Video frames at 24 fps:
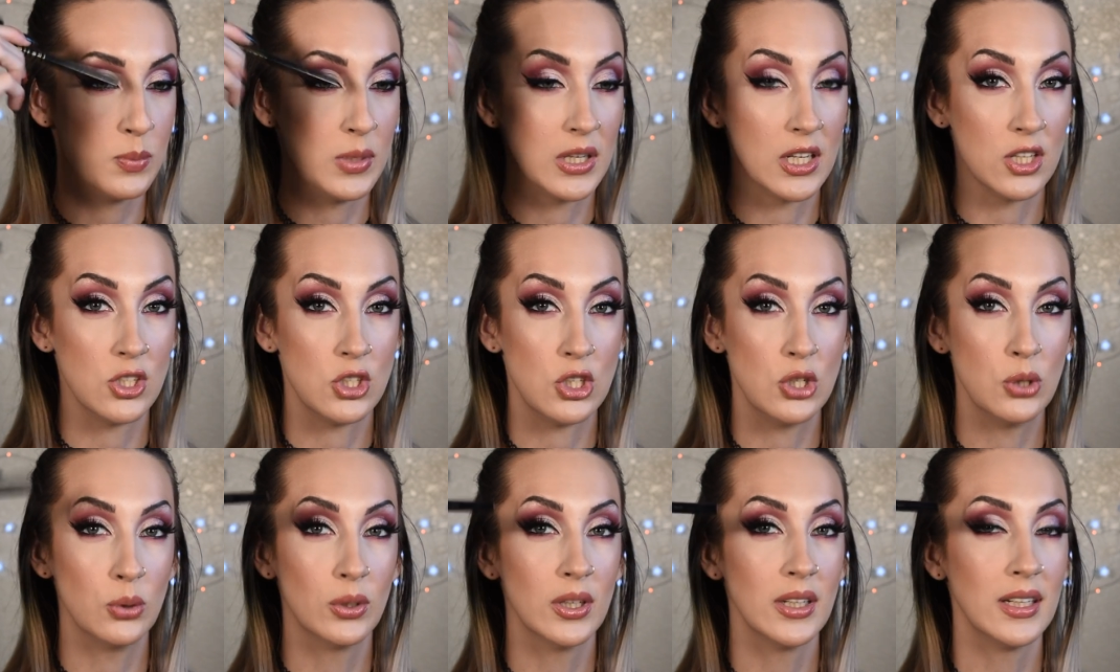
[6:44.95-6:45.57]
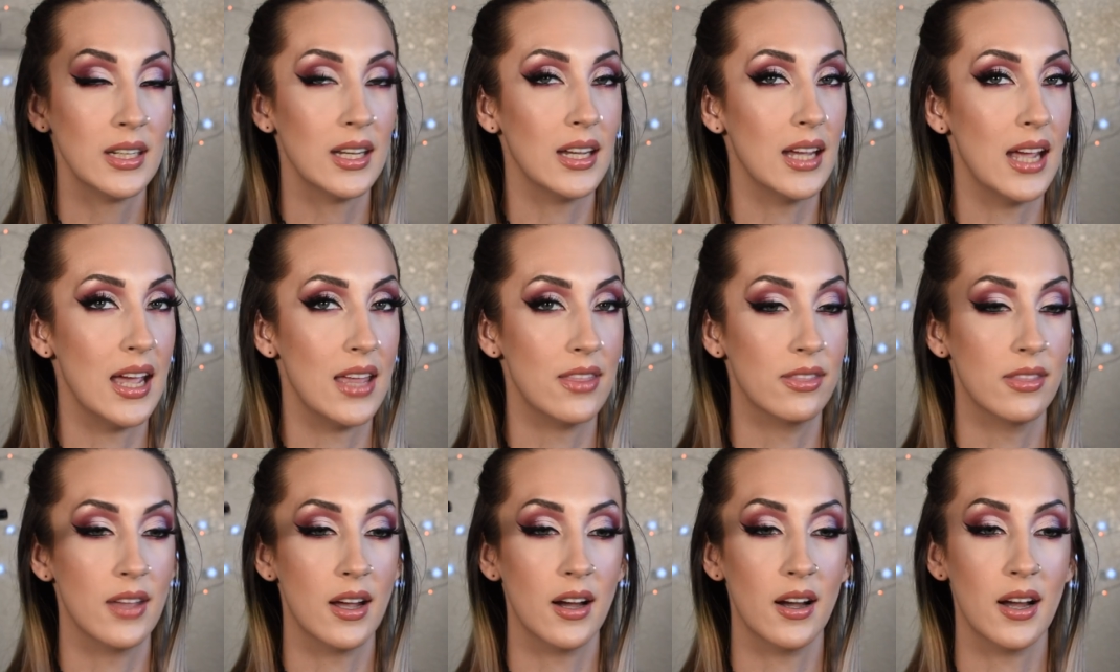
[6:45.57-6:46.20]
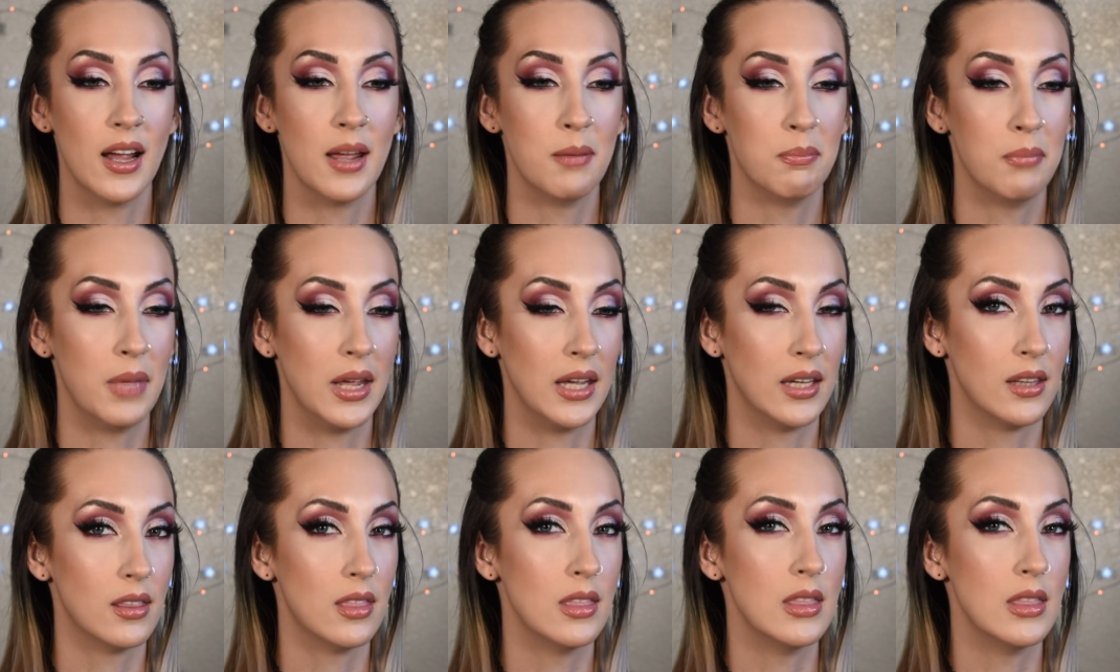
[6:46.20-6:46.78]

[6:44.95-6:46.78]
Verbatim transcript: because you can get in there and make